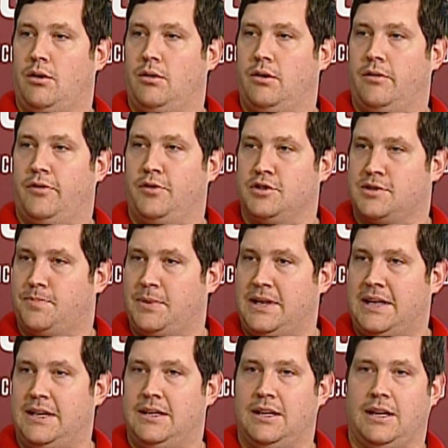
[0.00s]
foot
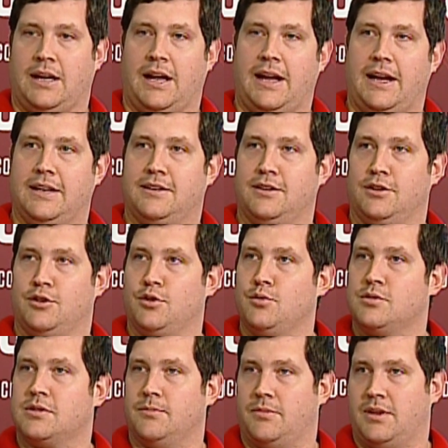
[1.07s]
speed, and I had to do
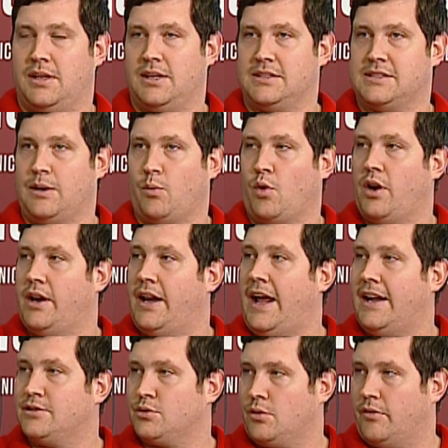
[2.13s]
some things that were
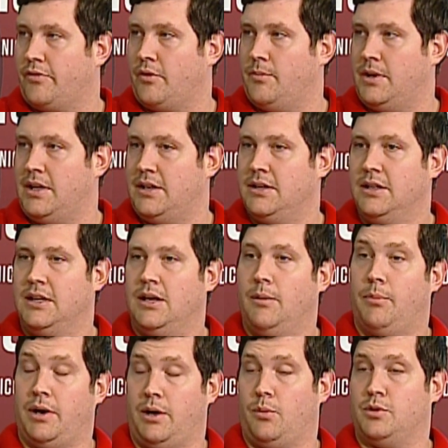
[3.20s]
unnatural for me,
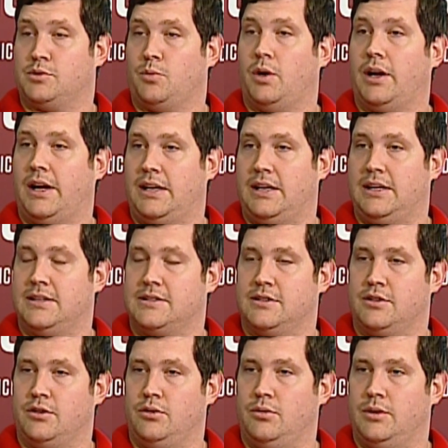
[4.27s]
but it was what I needed to
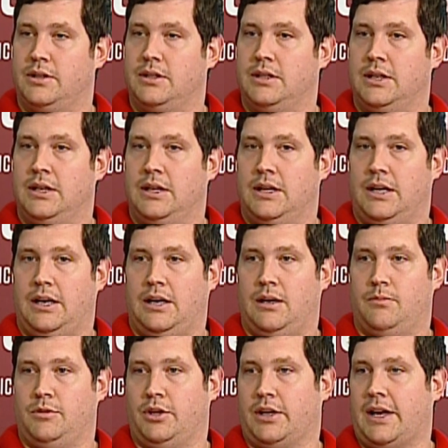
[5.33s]
do. And
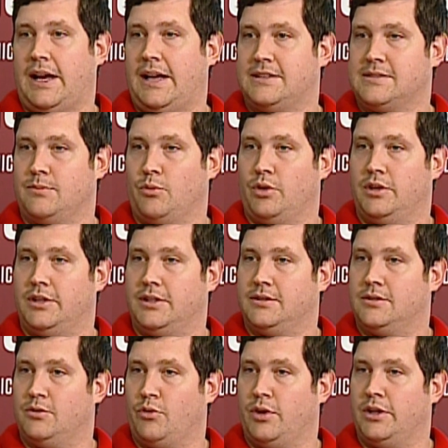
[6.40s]
I had some really,
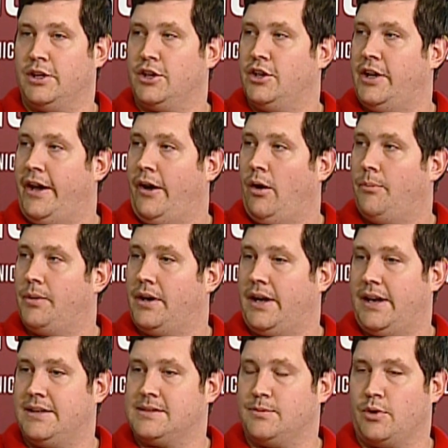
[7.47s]
really good help, and I
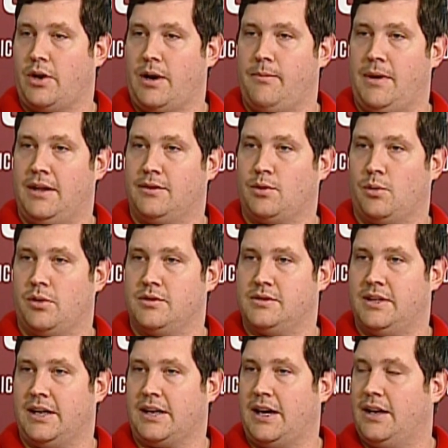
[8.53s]
had some great mentors
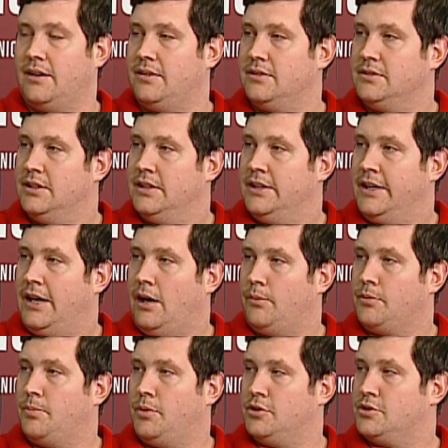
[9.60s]
that kind of
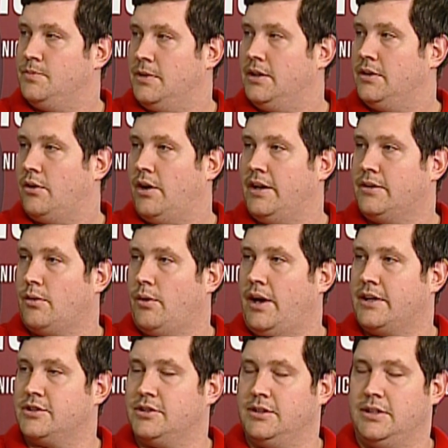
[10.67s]
helped push me in the right
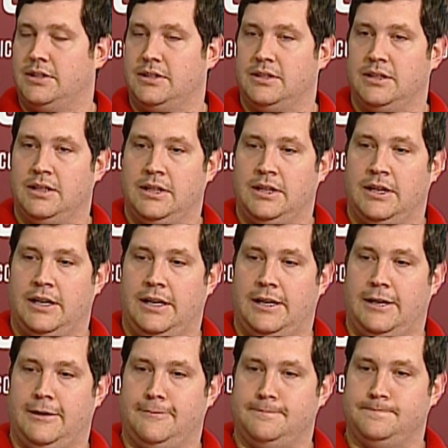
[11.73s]
direction. And,
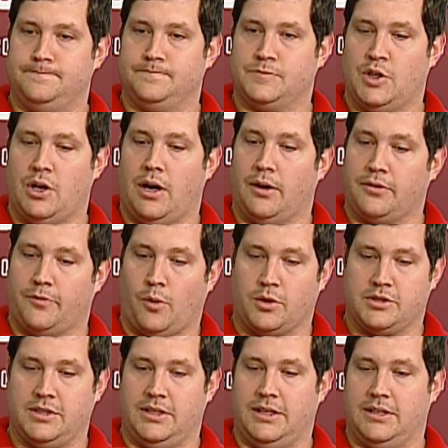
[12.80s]
I was
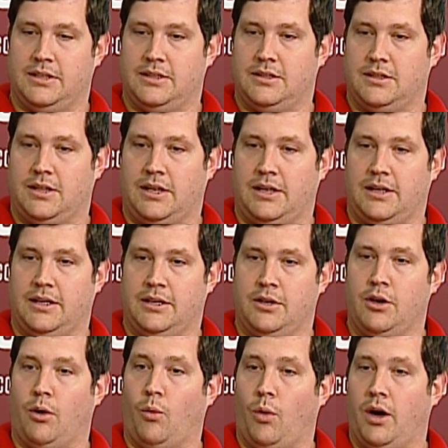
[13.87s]
fortunate,
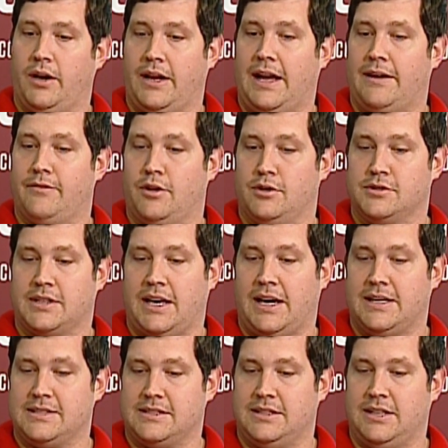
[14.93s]
one, to have those
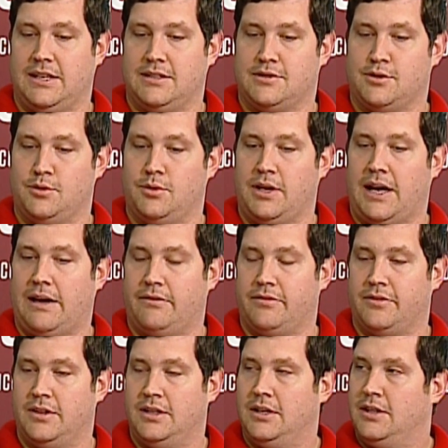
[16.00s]
guys, and then two, to
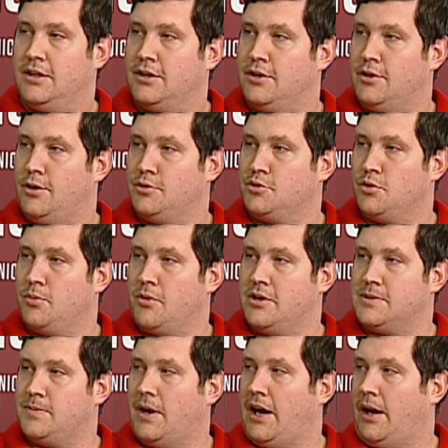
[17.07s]
have, Drew
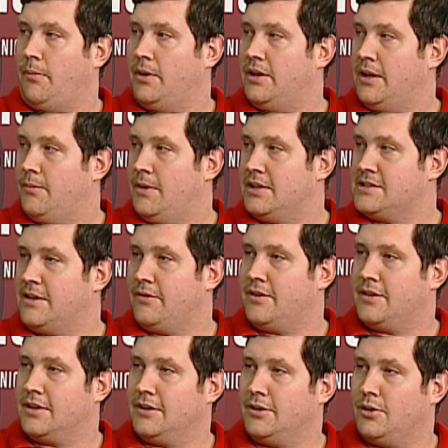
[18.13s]
Brees behind me. That makes
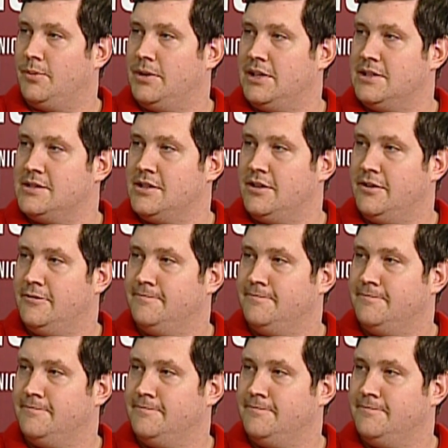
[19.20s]
everything a little bit easier.